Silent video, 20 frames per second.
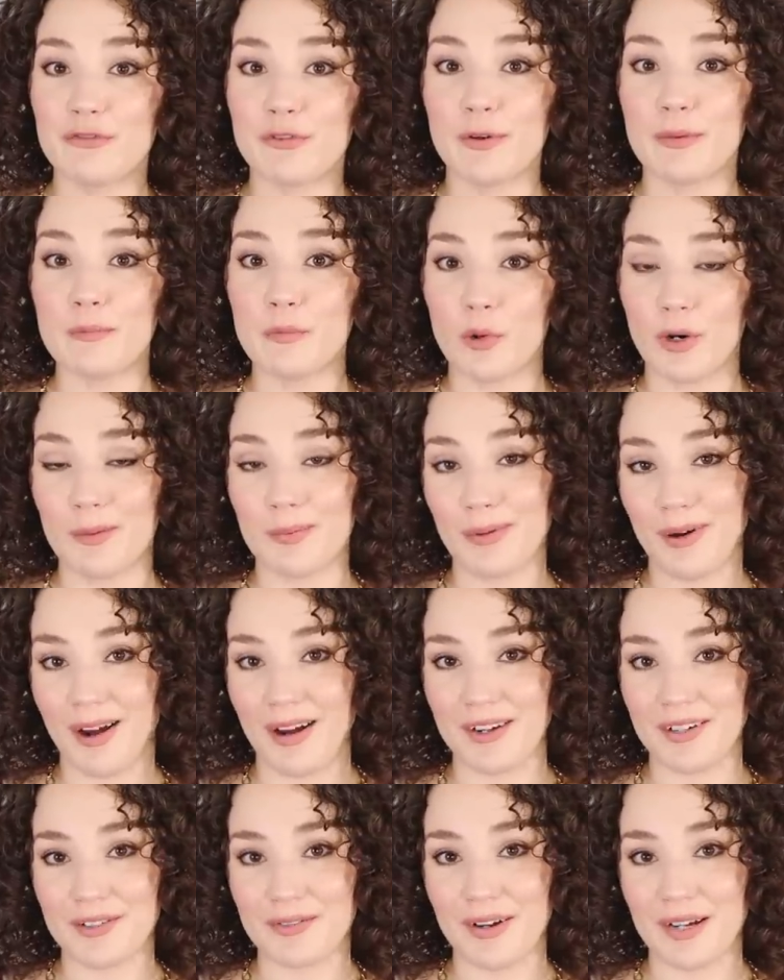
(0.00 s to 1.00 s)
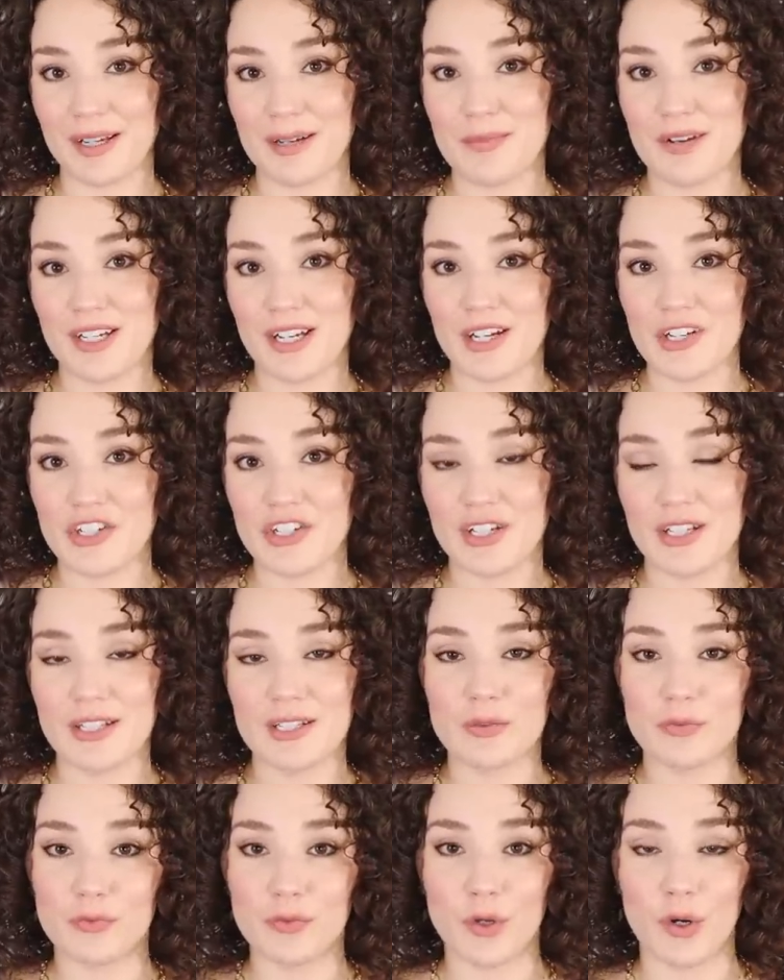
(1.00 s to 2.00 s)
for more product
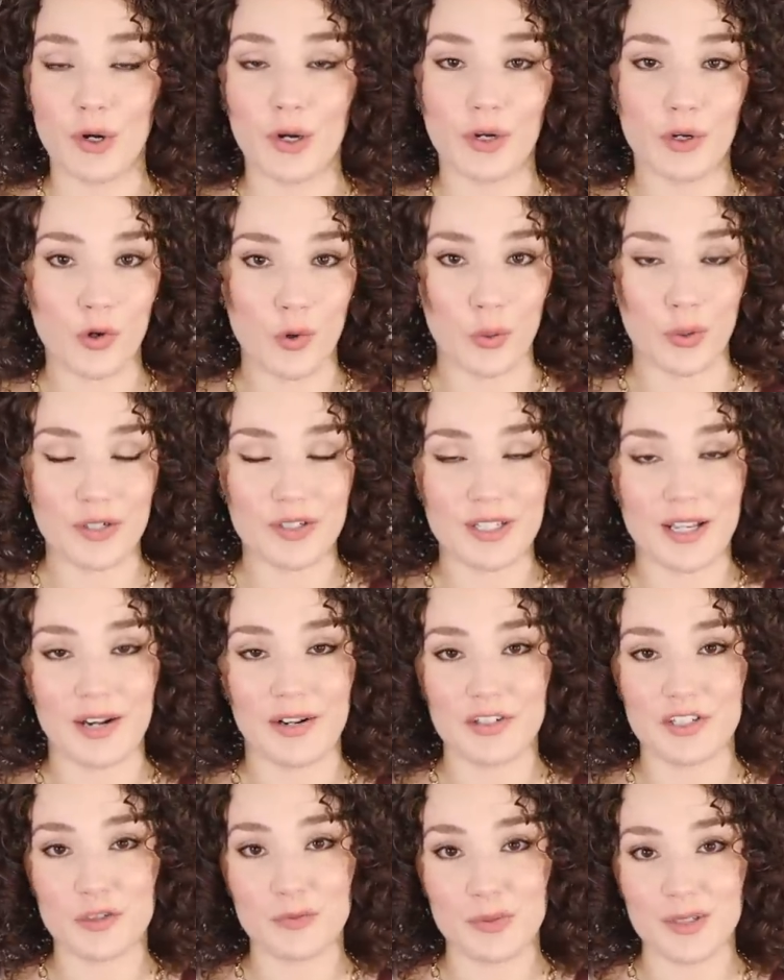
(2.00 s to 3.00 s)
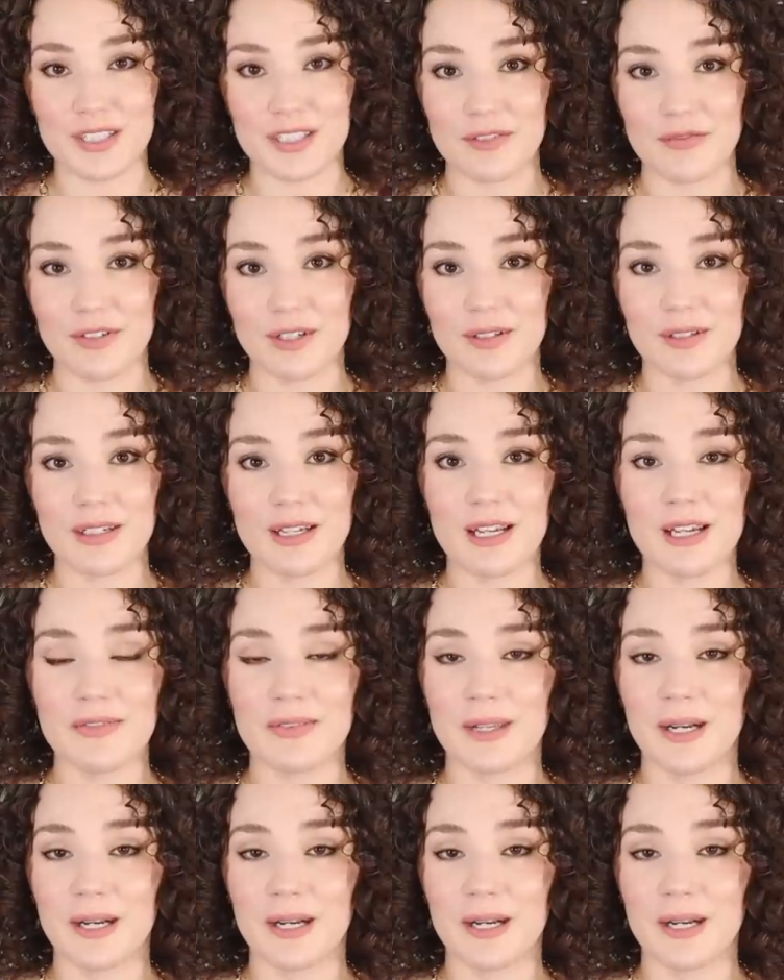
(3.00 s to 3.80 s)
recommendations for coarse hair specifically,